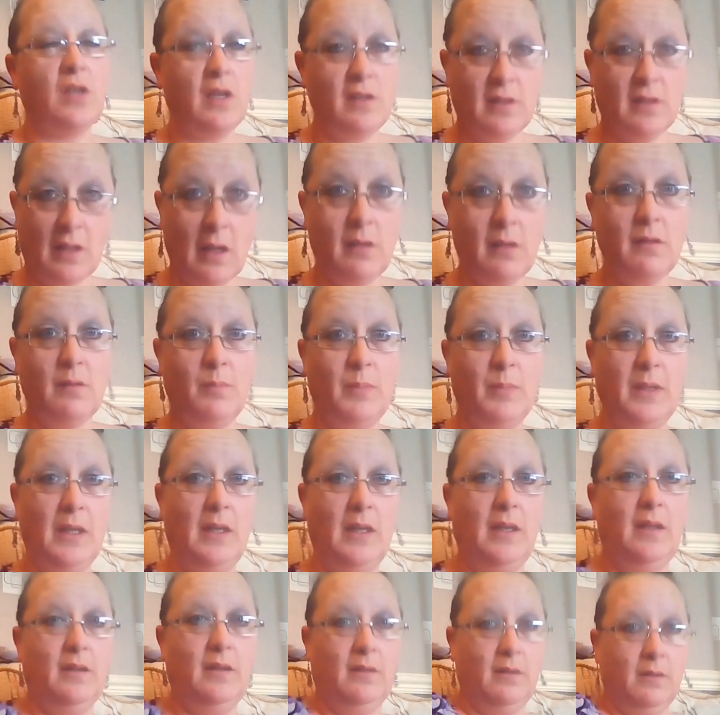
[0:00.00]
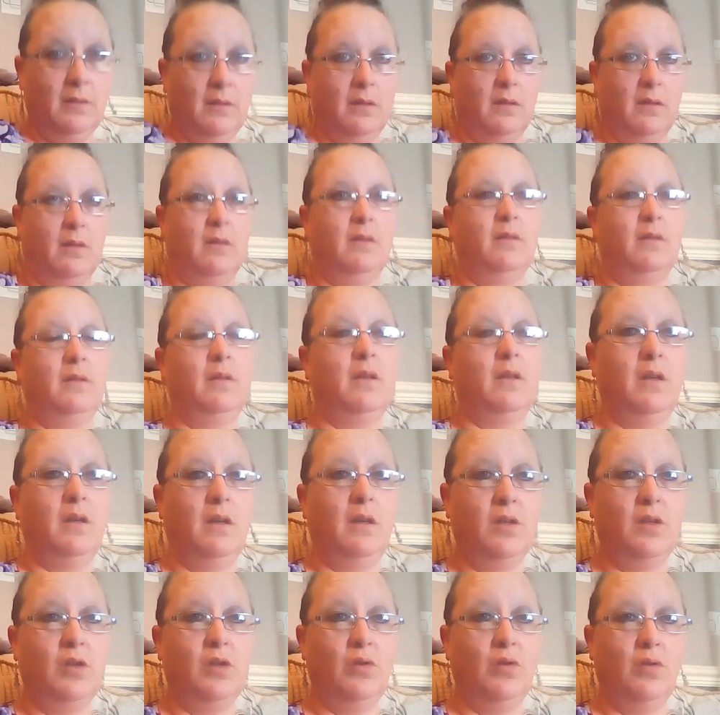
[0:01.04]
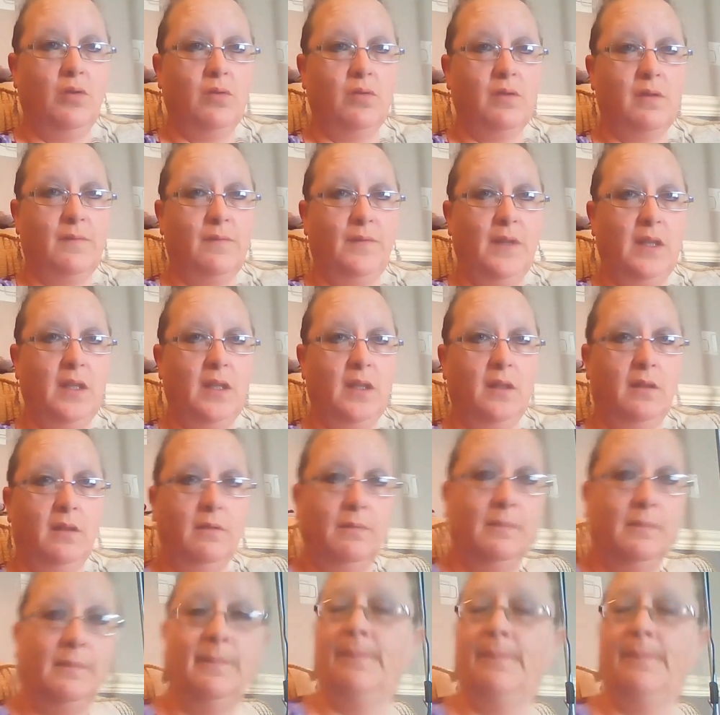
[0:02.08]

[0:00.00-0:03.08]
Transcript: So it's going to be a short video.